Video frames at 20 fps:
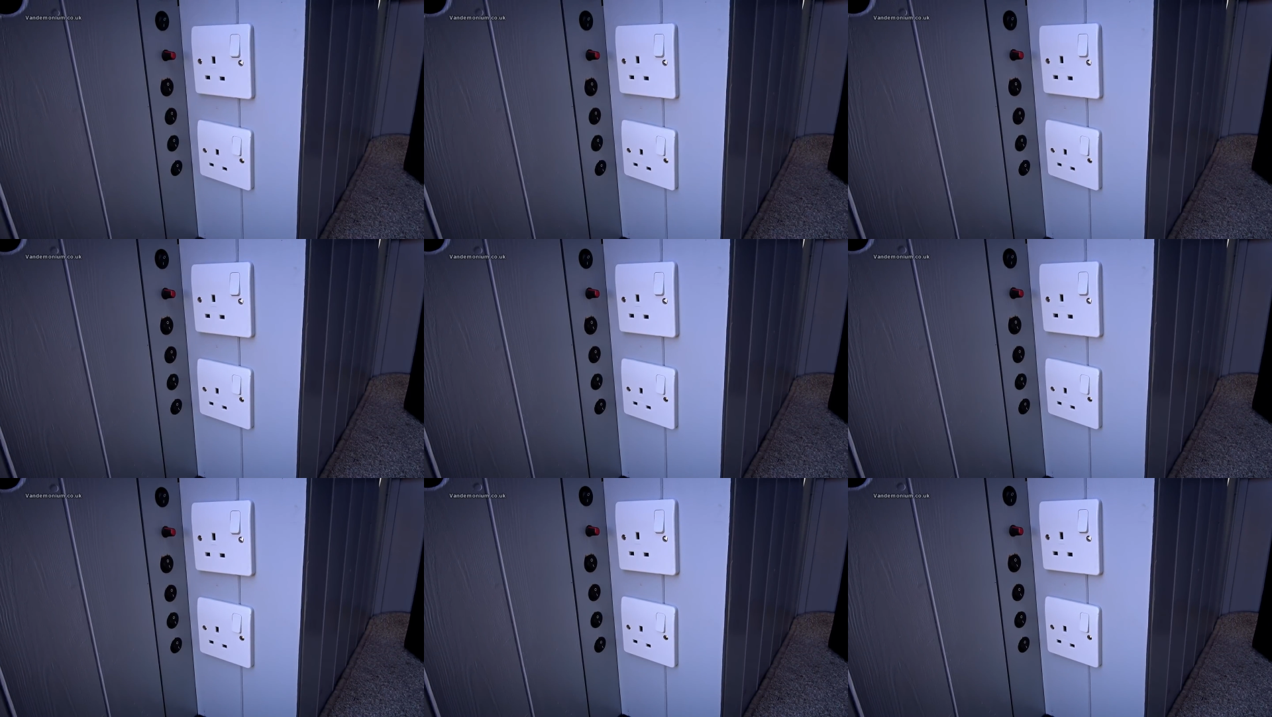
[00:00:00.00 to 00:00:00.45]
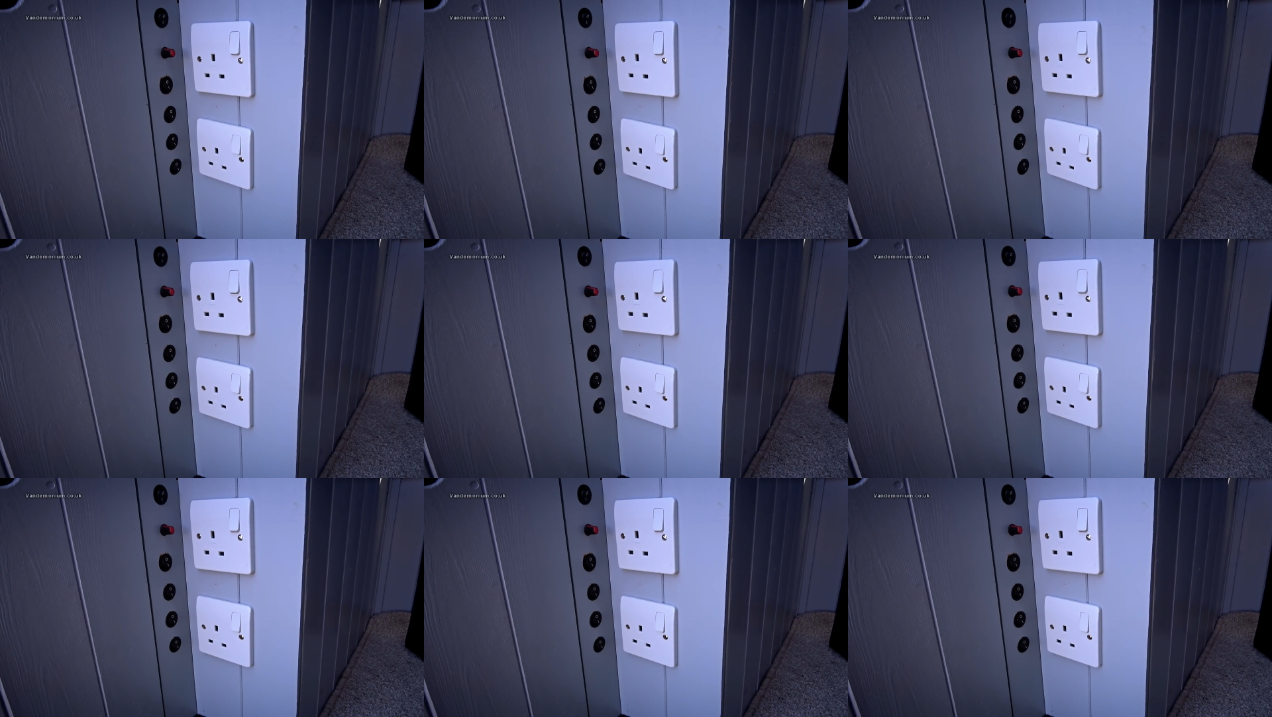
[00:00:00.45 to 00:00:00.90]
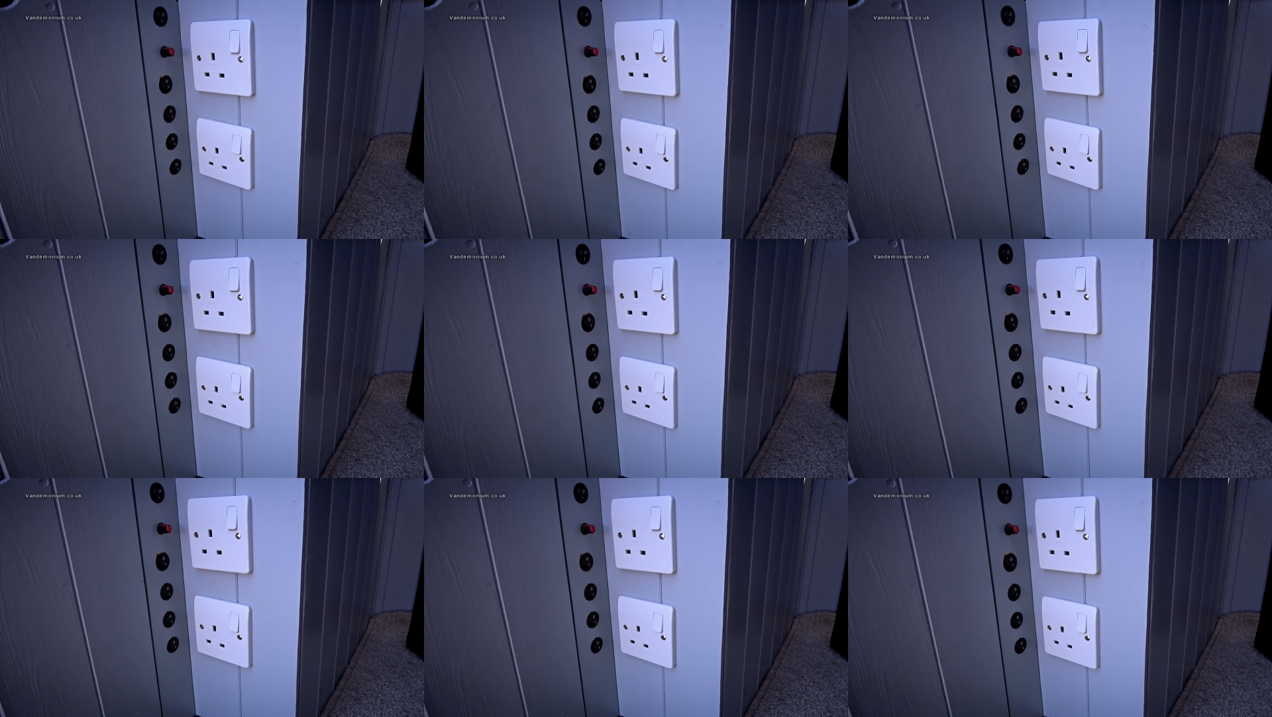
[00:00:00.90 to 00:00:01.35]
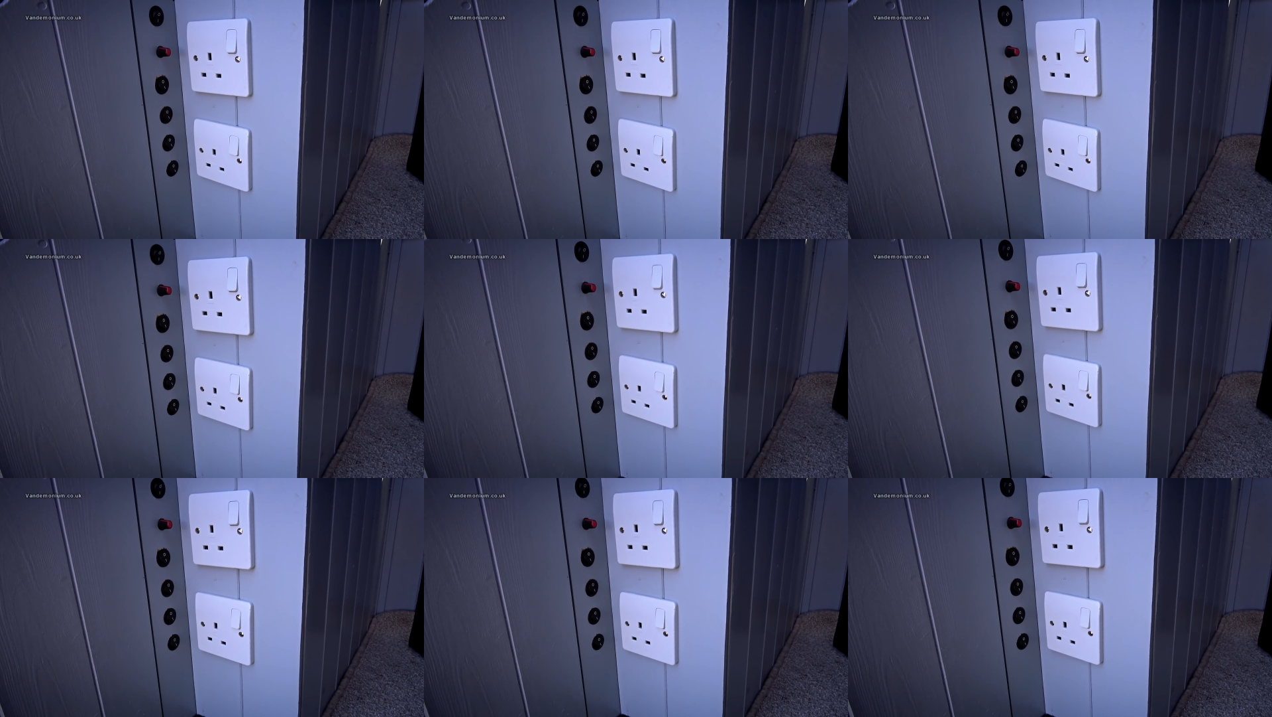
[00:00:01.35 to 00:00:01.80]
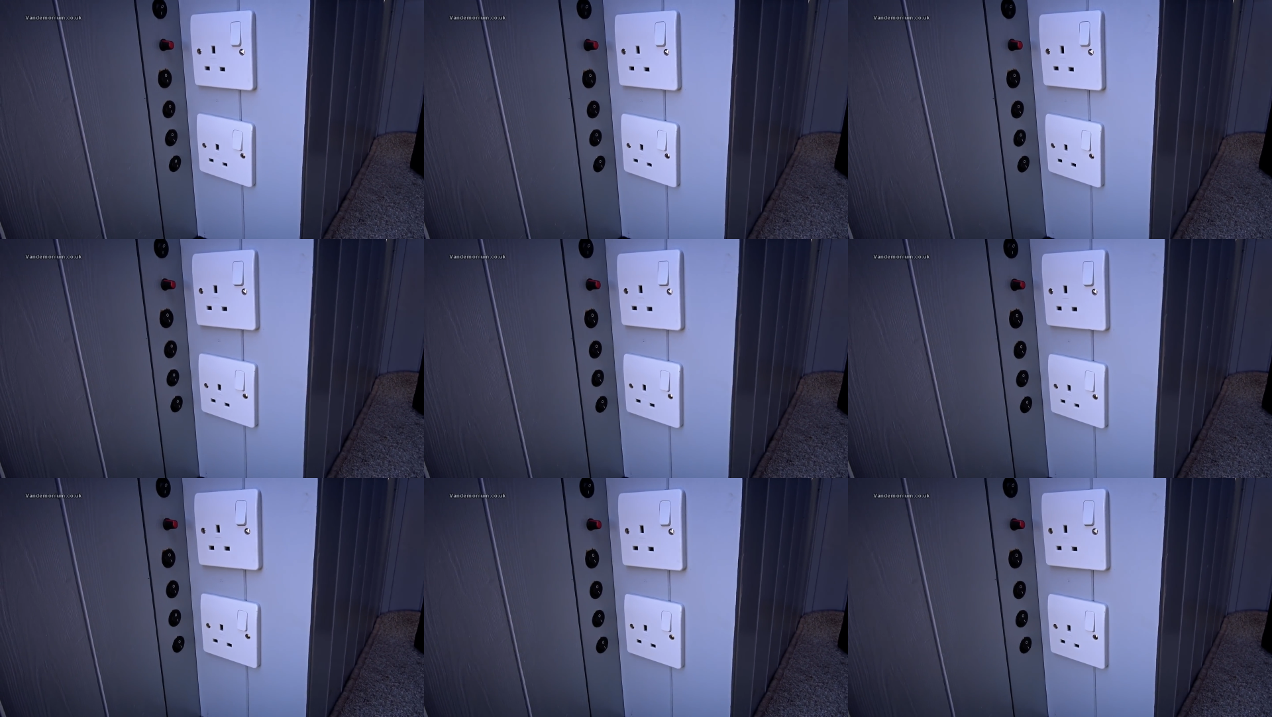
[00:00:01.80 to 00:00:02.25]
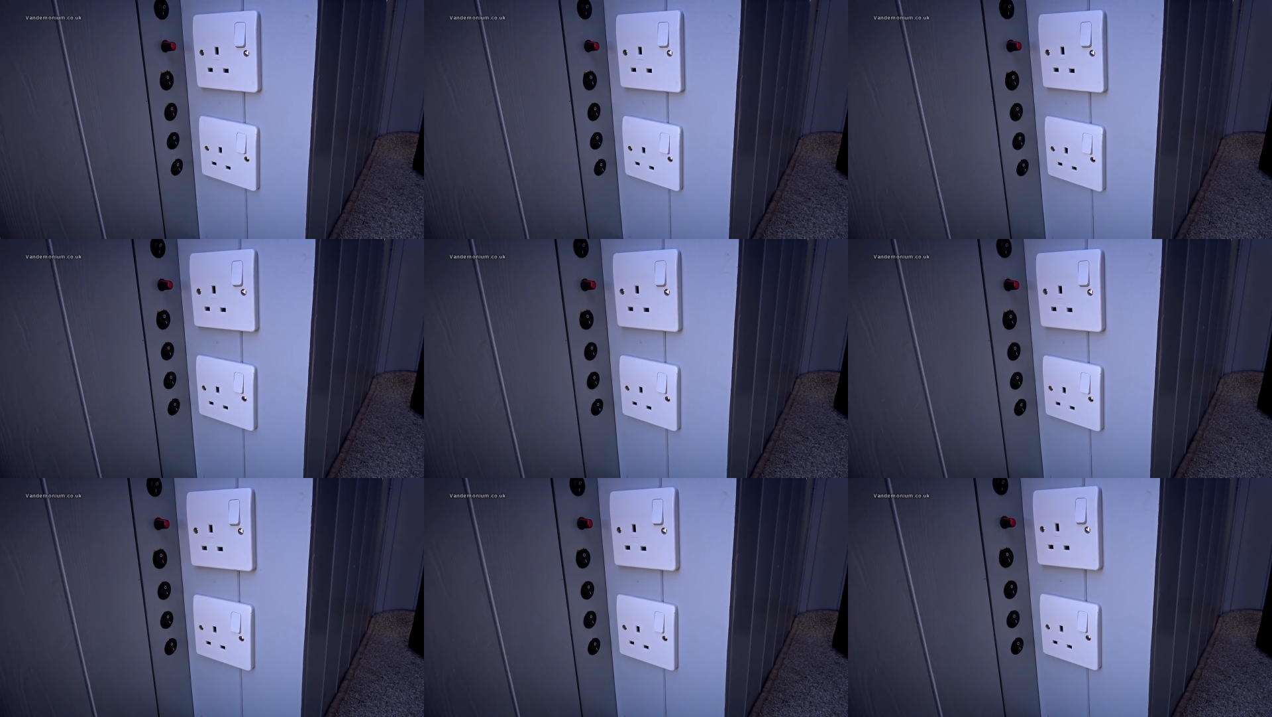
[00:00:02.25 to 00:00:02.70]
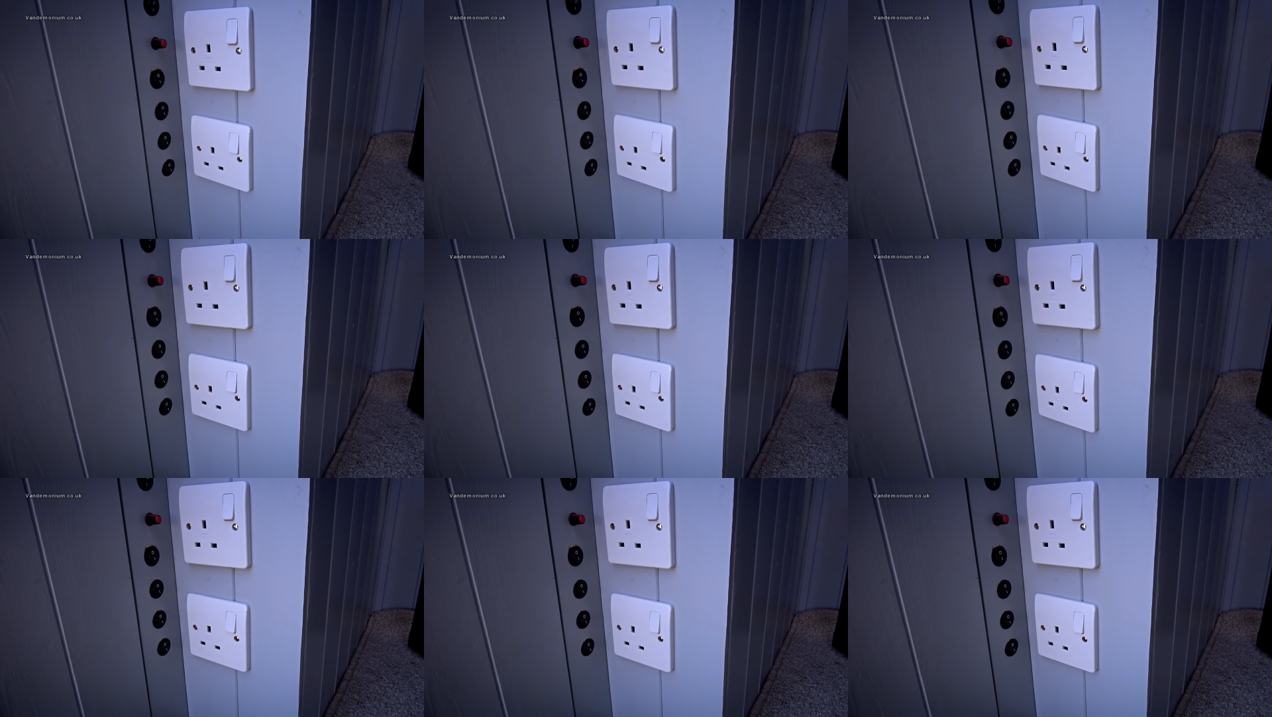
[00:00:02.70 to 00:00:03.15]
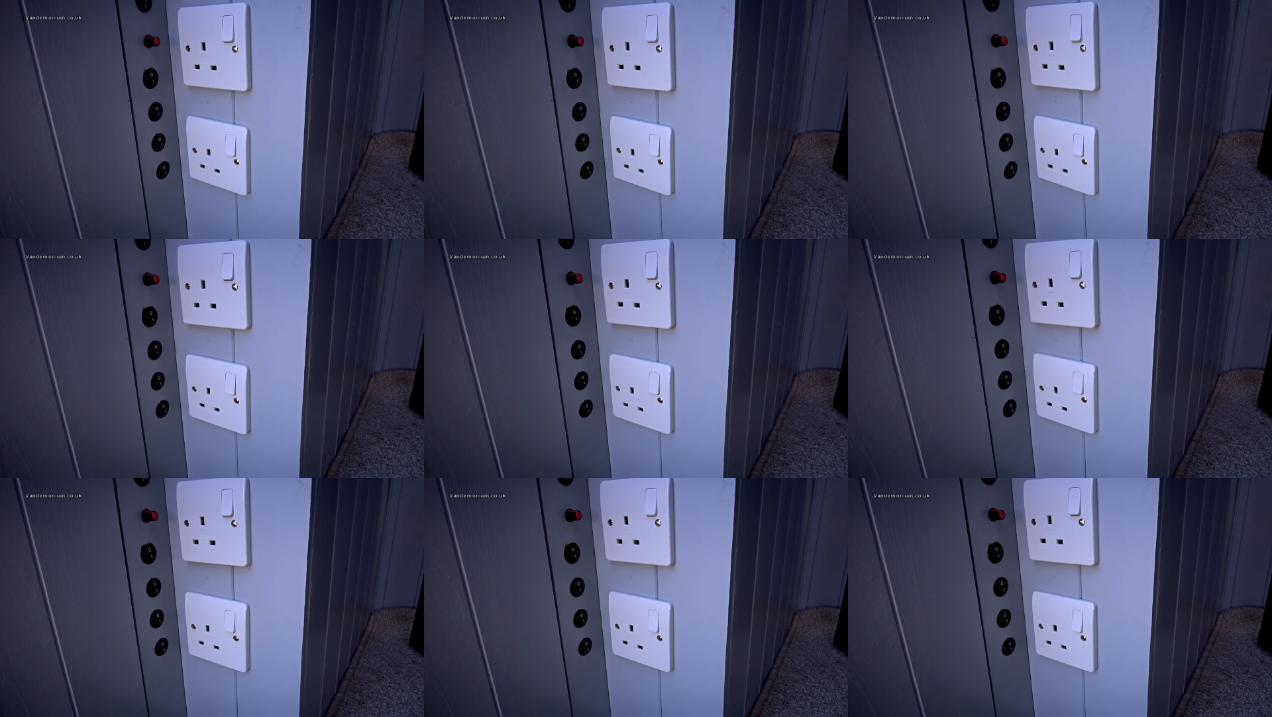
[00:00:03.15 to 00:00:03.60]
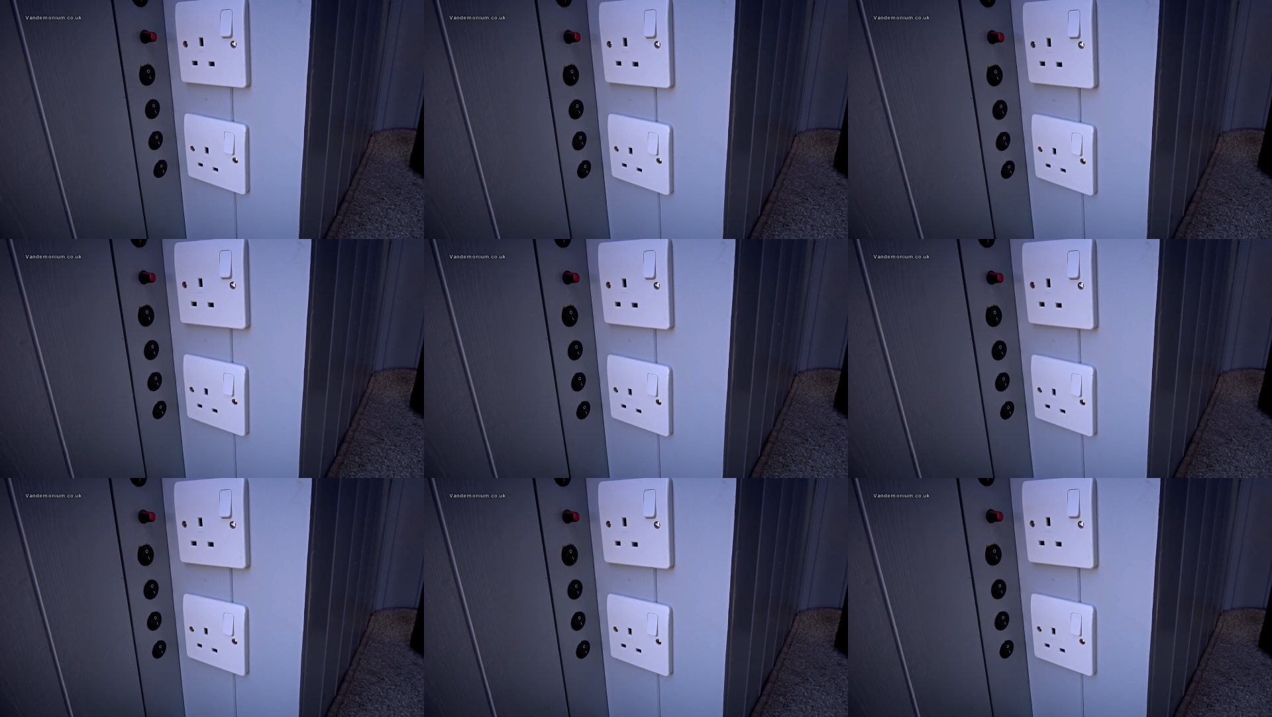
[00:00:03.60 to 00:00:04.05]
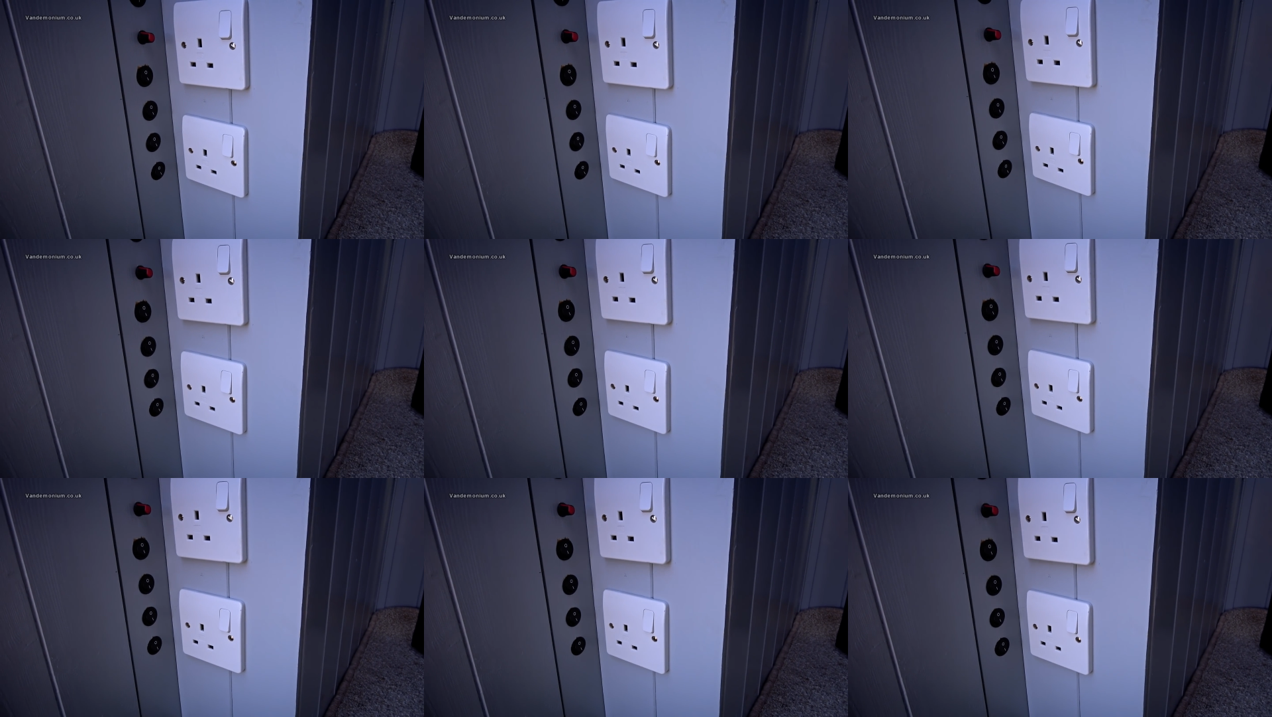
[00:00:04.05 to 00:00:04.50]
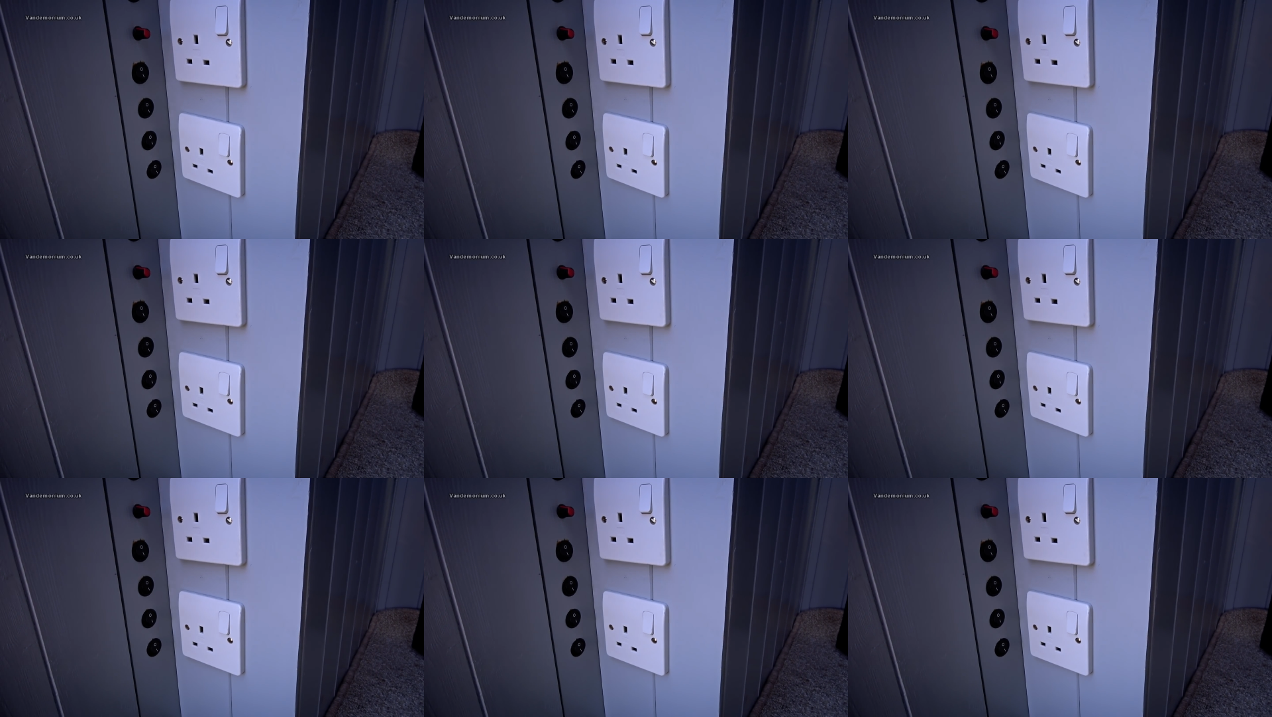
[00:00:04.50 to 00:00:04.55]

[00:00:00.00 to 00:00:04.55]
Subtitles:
Nobody's mouth can be seen.